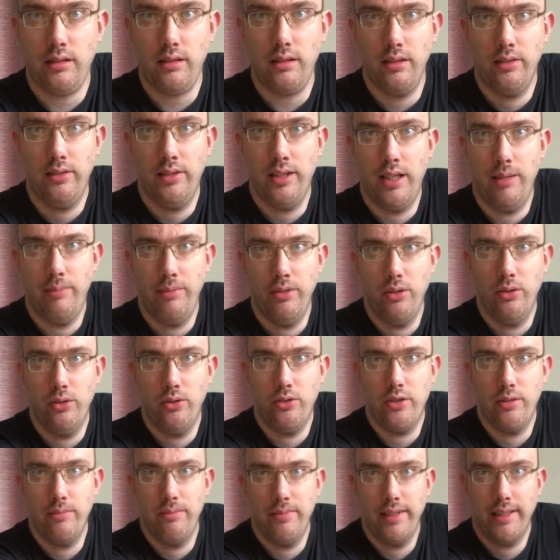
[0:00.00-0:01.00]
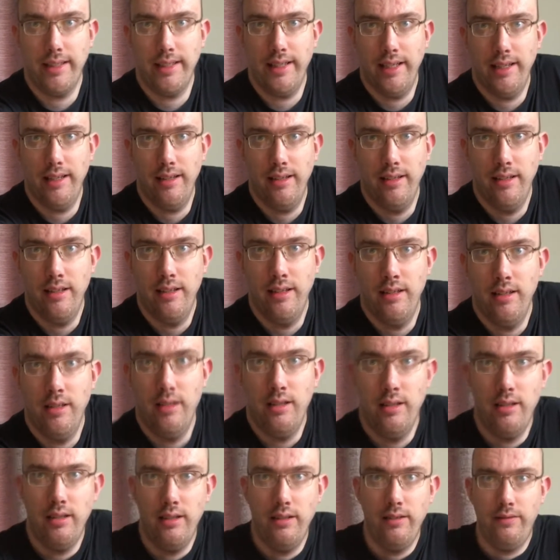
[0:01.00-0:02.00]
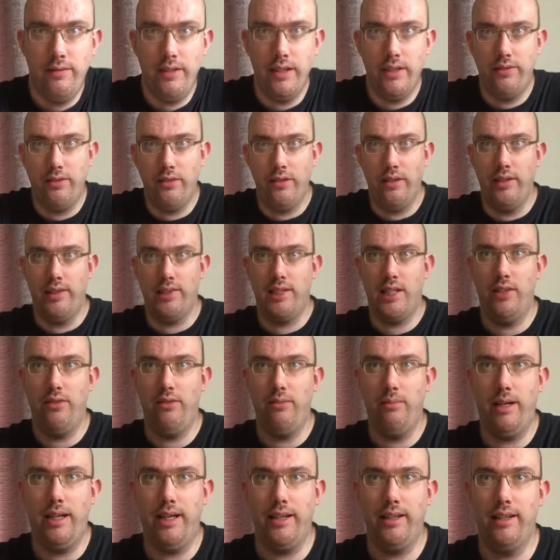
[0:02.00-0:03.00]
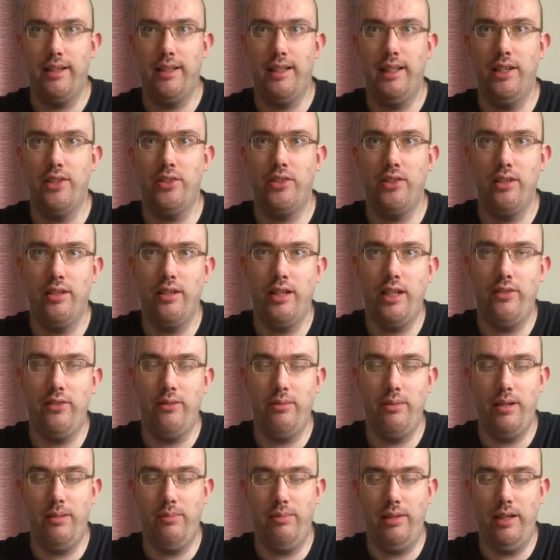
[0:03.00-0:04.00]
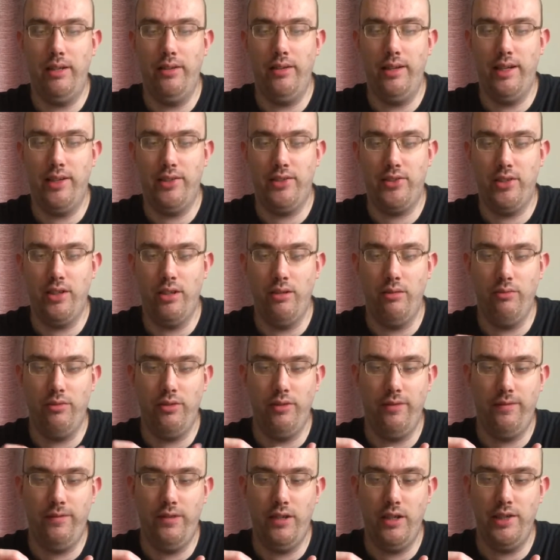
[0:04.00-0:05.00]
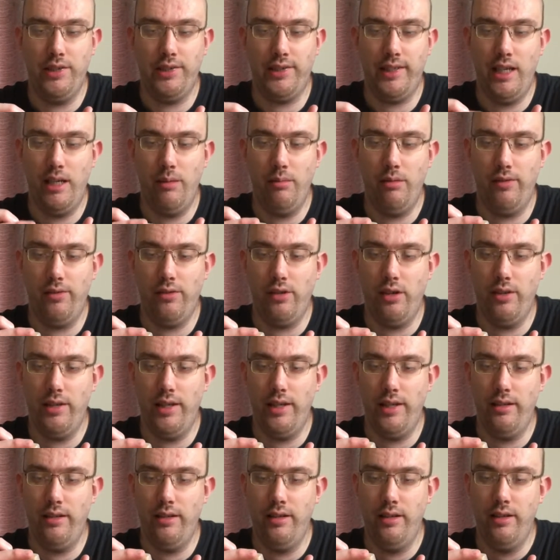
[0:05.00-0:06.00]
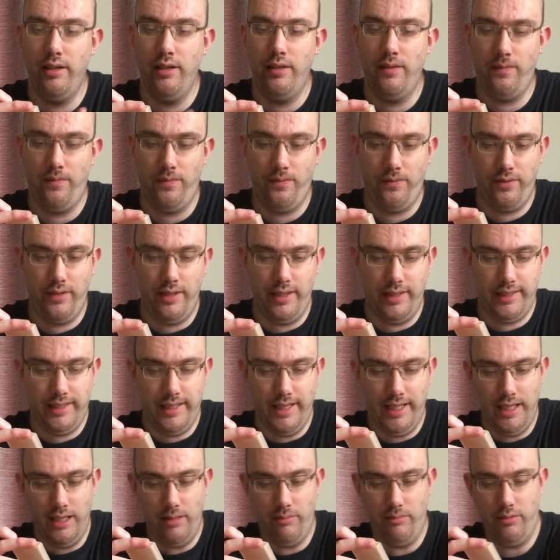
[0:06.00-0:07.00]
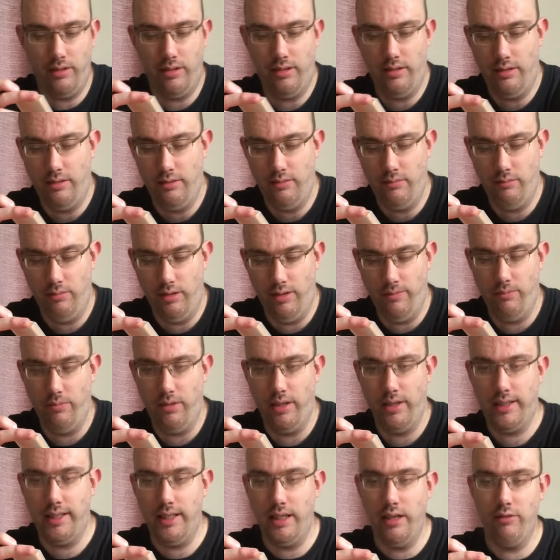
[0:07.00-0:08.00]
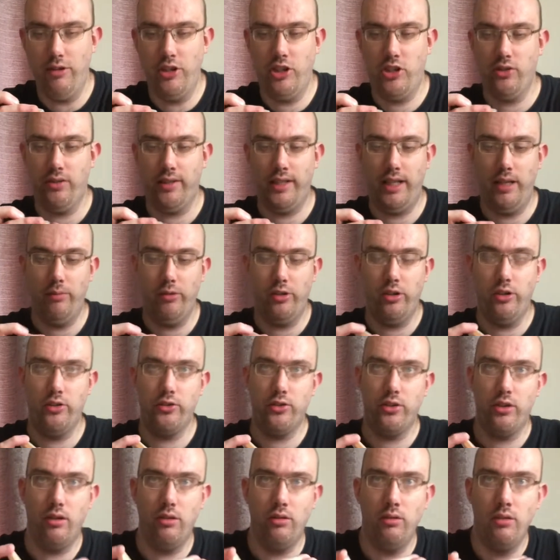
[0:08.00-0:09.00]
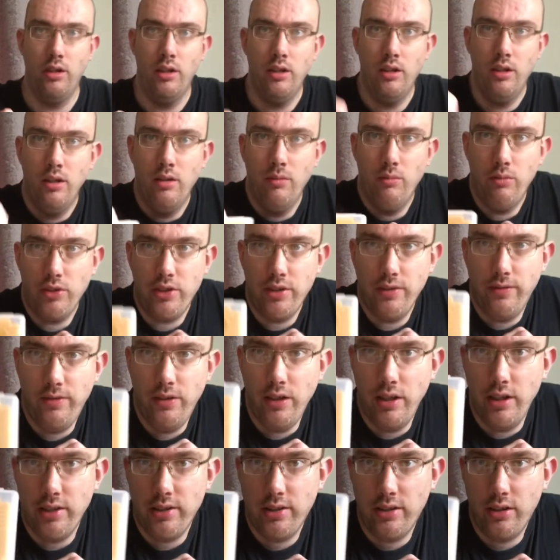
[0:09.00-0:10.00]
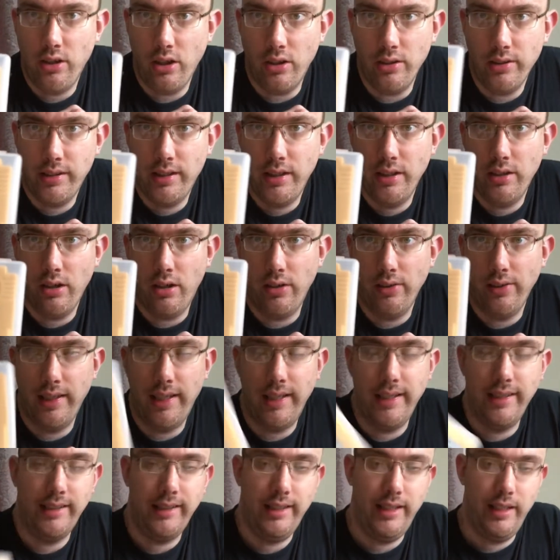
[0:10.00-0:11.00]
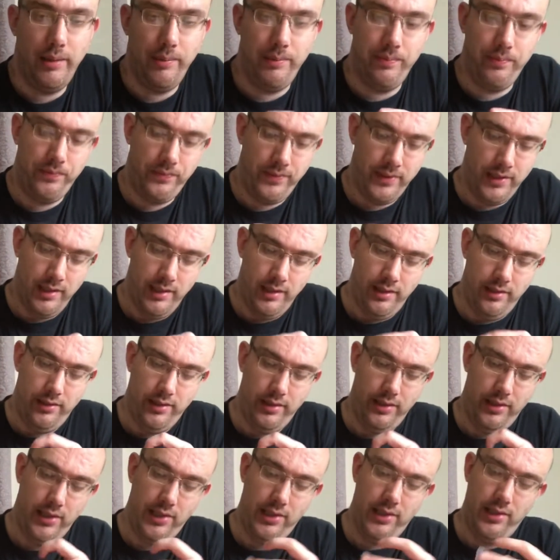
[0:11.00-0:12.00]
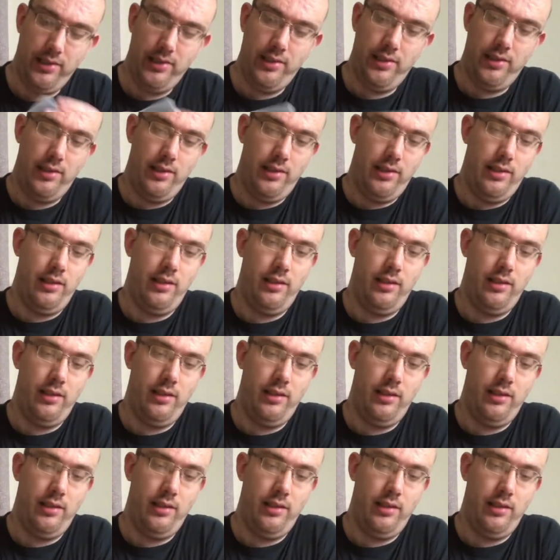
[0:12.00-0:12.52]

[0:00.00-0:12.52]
So that'd be awesome to get FIFA 97 back in the collection and have a bit of play on that. So the first game I've got then that came with my original Game Boy console was the first Donkey Kong Land game. Now this is,